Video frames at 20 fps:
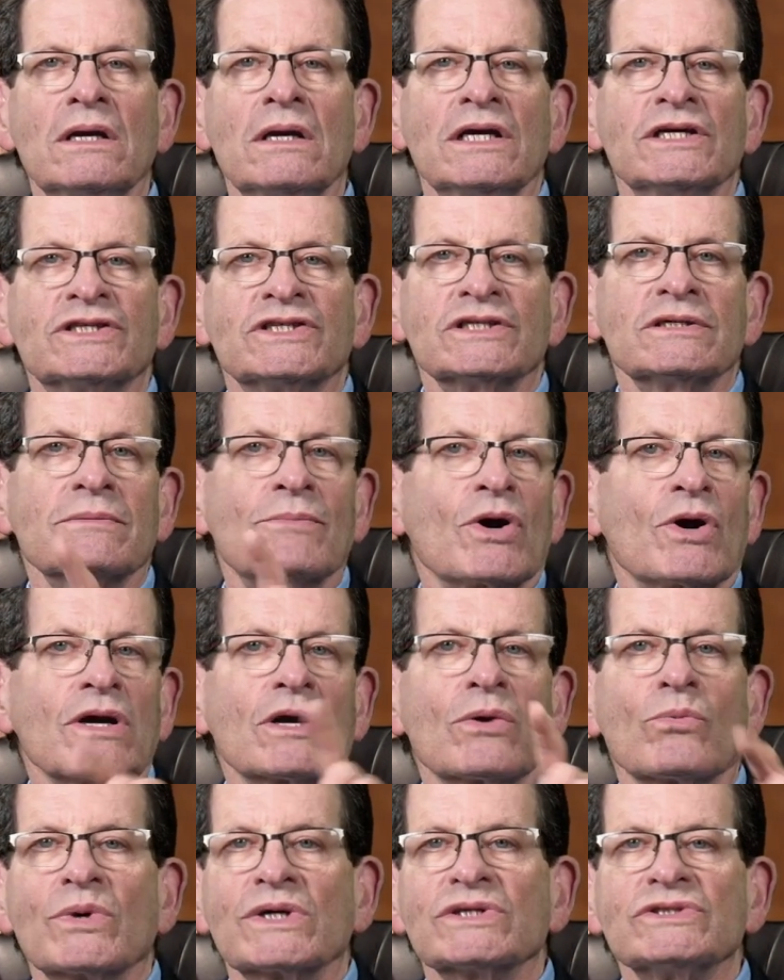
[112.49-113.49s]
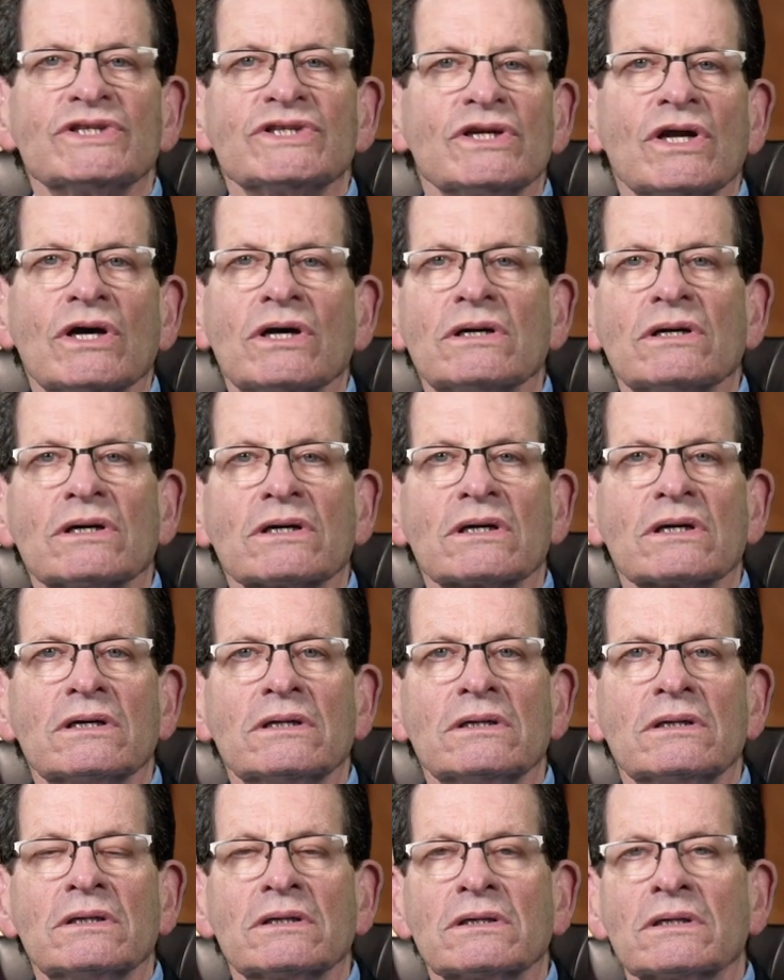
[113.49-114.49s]
It's just the market wiggles along,
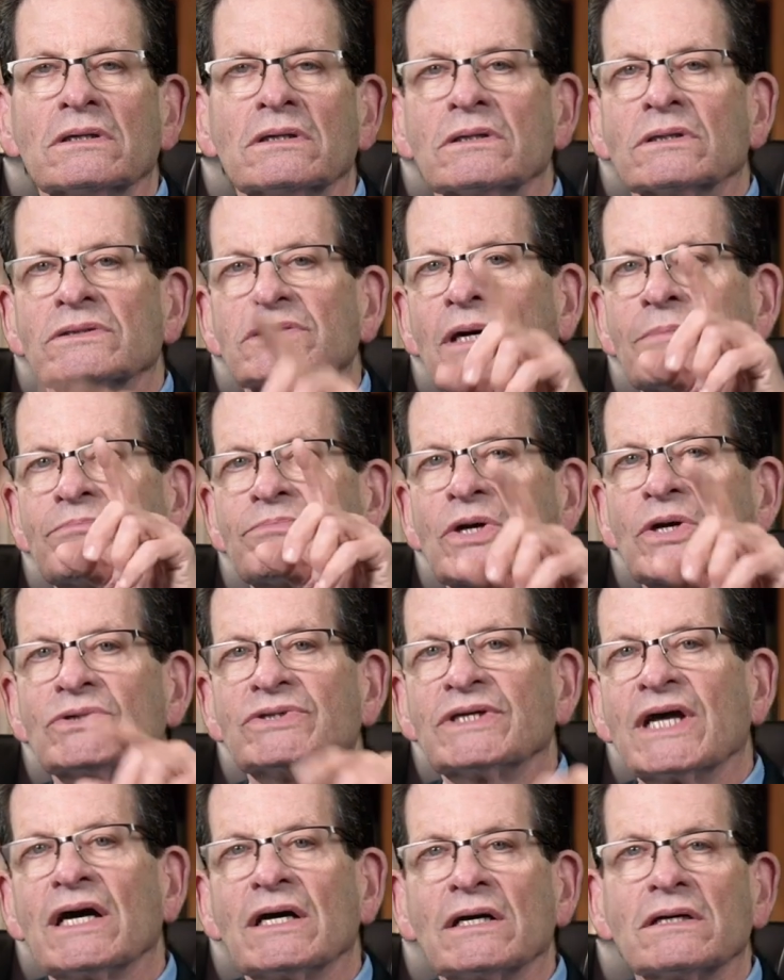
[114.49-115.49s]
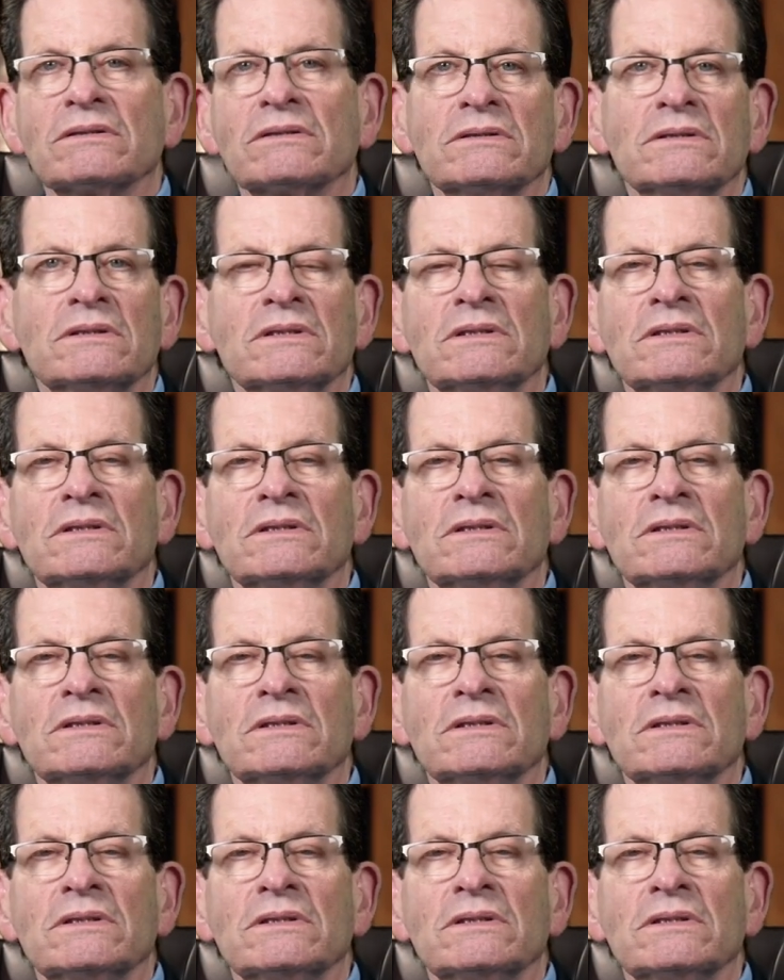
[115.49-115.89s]
goes up, goes down.